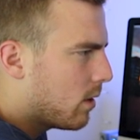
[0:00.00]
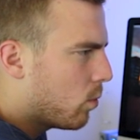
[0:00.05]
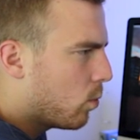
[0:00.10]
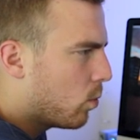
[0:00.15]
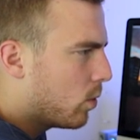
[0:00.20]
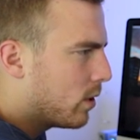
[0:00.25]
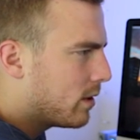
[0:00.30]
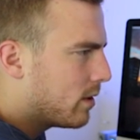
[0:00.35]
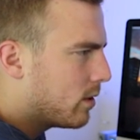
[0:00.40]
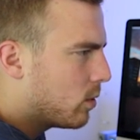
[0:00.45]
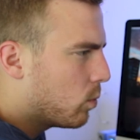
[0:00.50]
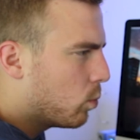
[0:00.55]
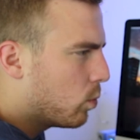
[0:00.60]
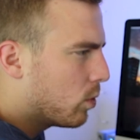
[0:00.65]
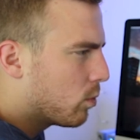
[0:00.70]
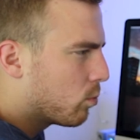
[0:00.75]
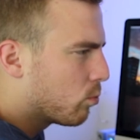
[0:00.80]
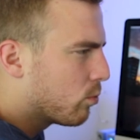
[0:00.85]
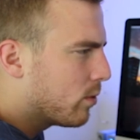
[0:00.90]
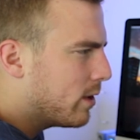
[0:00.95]
What
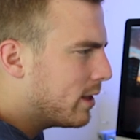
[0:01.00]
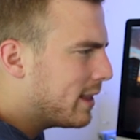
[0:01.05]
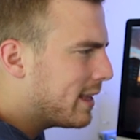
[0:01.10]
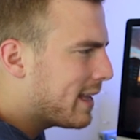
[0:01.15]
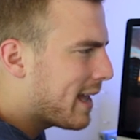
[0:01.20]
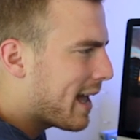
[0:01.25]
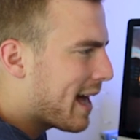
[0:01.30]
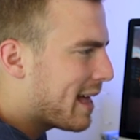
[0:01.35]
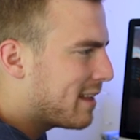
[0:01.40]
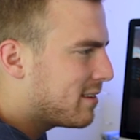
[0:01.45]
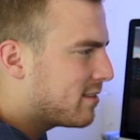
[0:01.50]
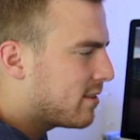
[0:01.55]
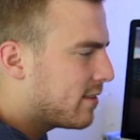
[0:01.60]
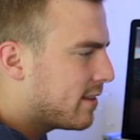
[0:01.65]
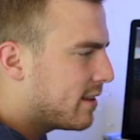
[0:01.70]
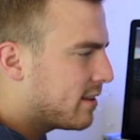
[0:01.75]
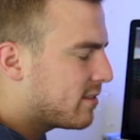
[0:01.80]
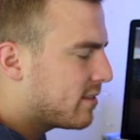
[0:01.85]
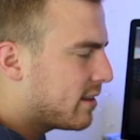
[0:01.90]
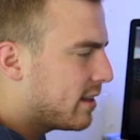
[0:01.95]
really adds to
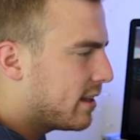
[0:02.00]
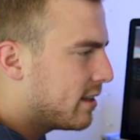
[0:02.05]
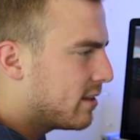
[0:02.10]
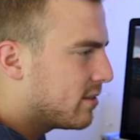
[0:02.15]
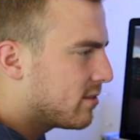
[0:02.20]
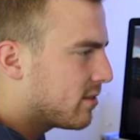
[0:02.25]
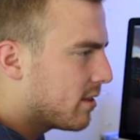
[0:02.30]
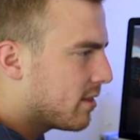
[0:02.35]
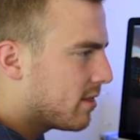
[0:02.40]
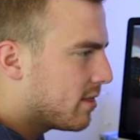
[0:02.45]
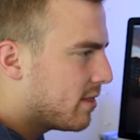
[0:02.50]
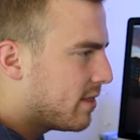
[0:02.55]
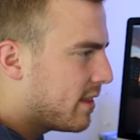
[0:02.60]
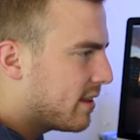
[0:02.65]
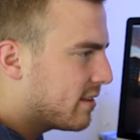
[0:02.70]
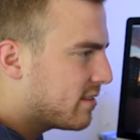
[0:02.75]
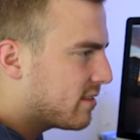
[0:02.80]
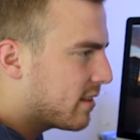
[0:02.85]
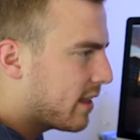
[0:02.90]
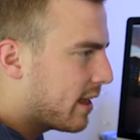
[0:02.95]
this is
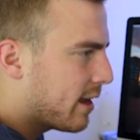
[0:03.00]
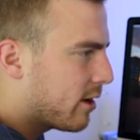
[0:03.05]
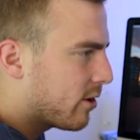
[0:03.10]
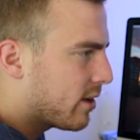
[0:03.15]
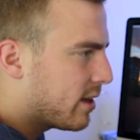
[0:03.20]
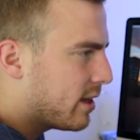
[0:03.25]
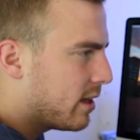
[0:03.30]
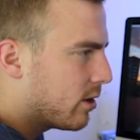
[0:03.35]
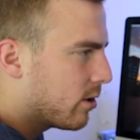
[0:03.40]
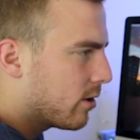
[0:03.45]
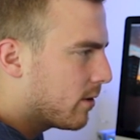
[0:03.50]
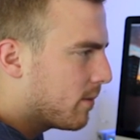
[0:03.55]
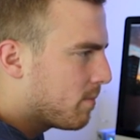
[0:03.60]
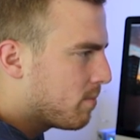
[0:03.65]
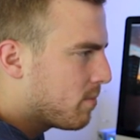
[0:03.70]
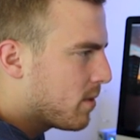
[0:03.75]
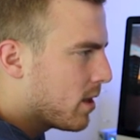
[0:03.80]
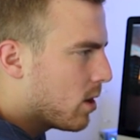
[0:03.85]
this layer here.